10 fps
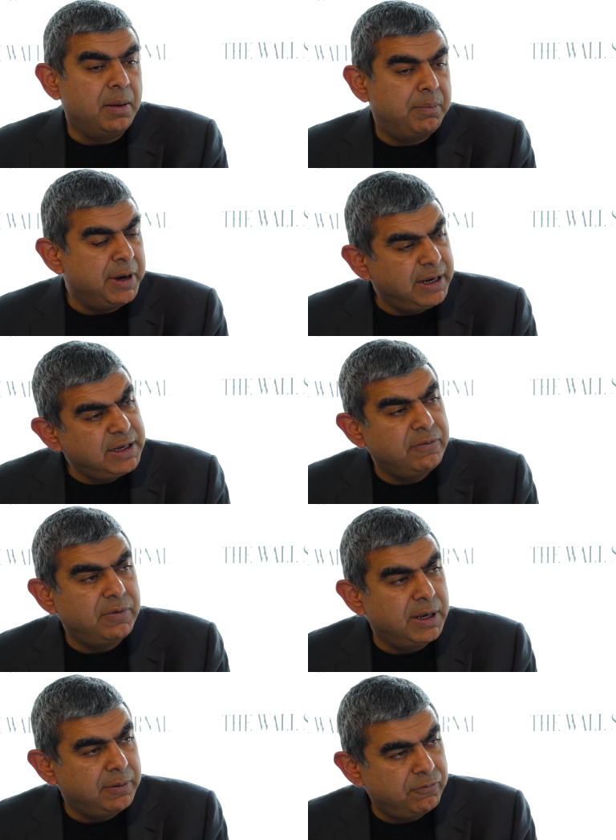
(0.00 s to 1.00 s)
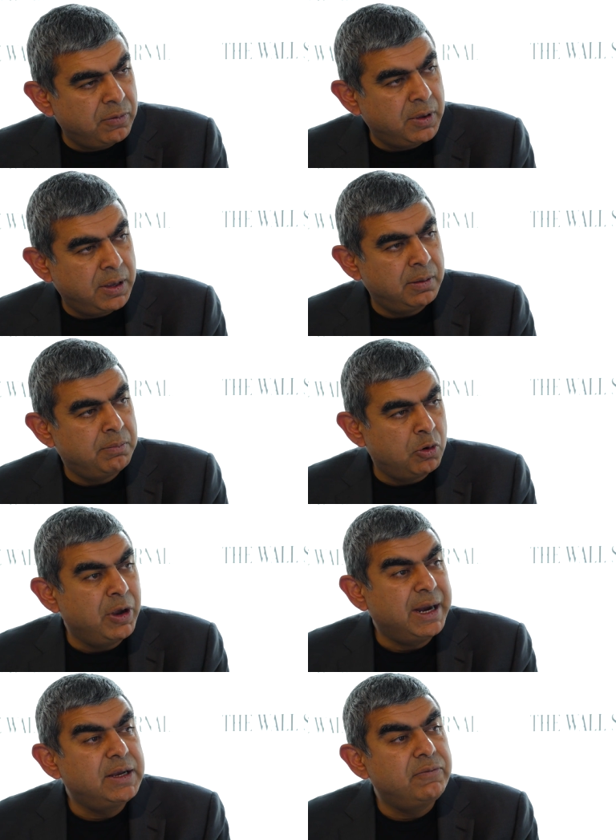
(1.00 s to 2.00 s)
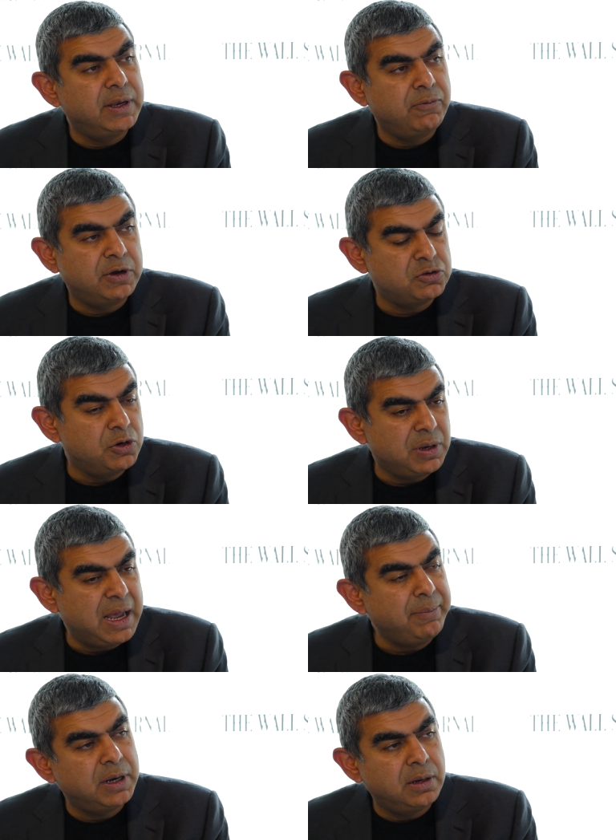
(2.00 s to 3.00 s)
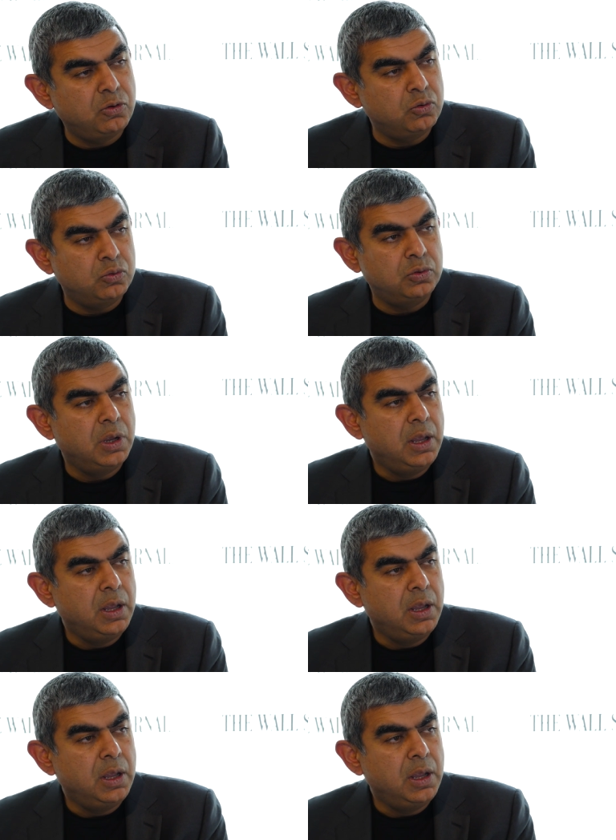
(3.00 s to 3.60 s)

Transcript: predictively, proactively what's going to happen to